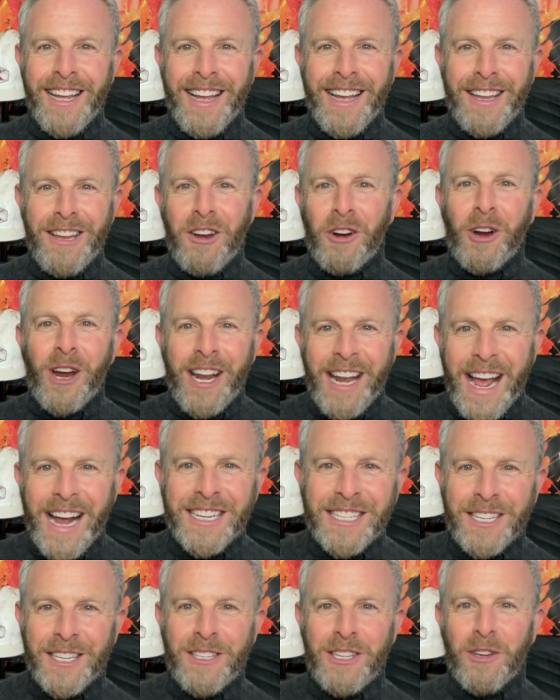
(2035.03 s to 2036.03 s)
your
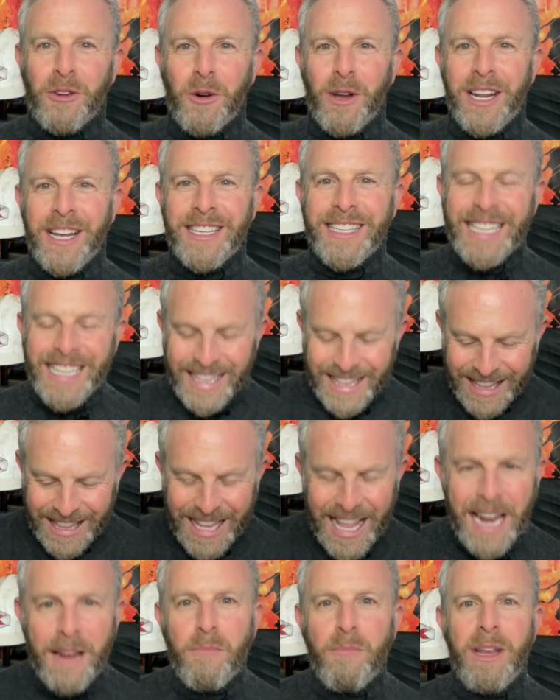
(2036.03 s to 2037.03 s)
connection to it is,
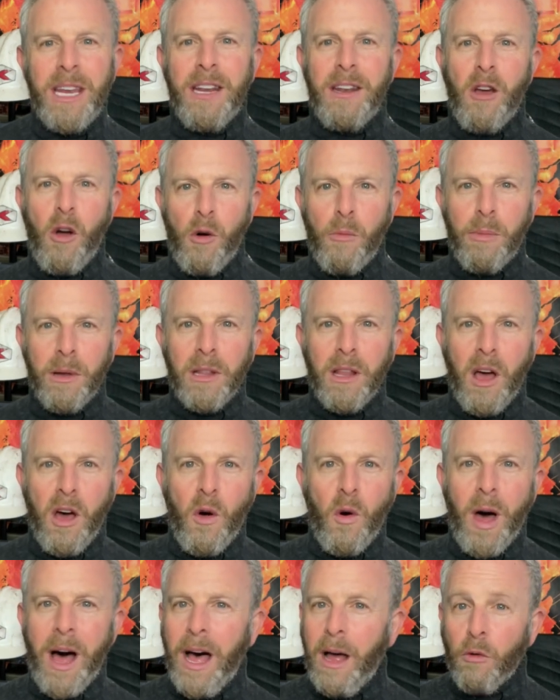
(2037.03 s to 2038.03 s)
let me know
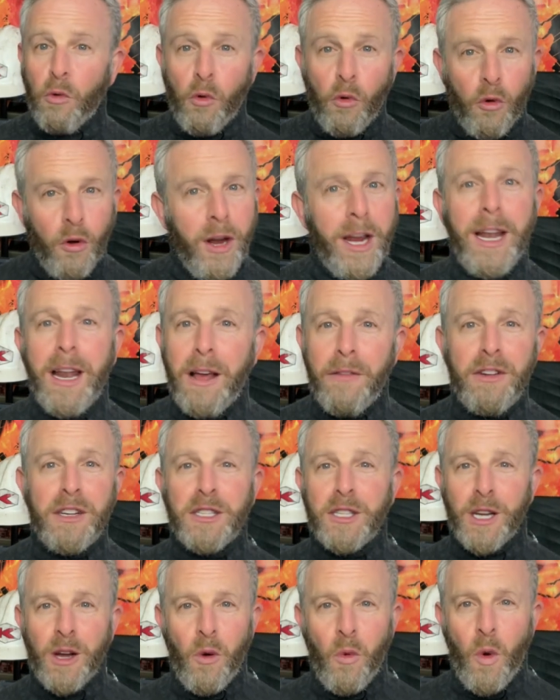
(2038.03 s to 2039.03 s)
below. I'll read every
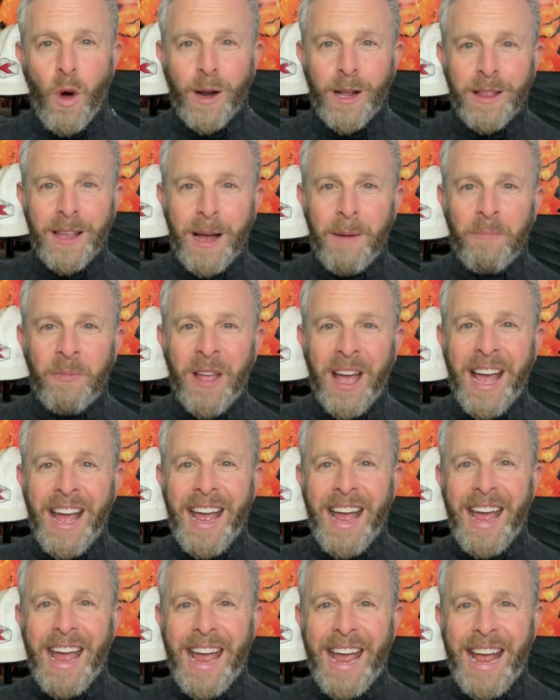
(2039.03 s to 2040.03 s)
single one of them
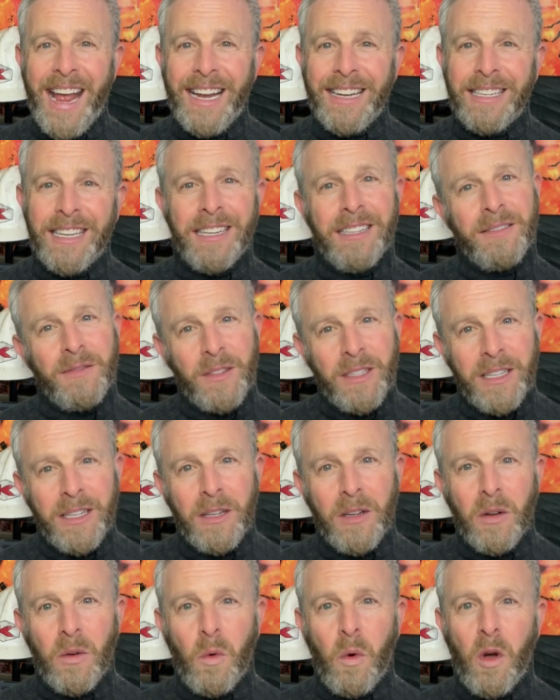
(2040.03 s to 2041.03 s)
and
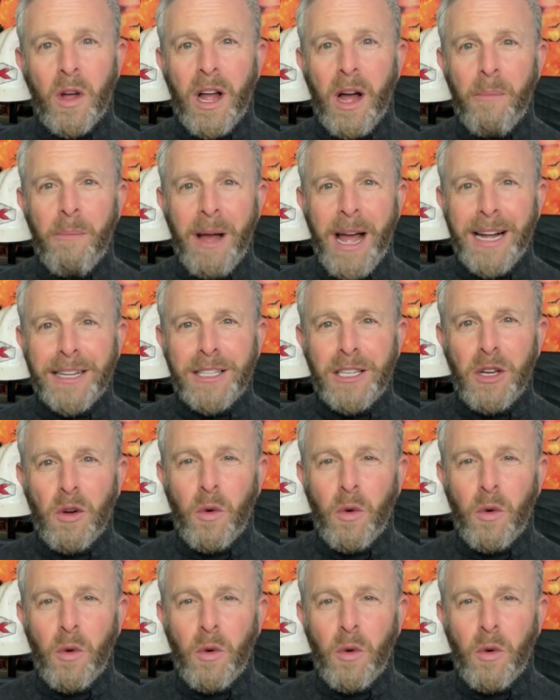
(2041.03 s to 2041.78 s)
we'll come back to you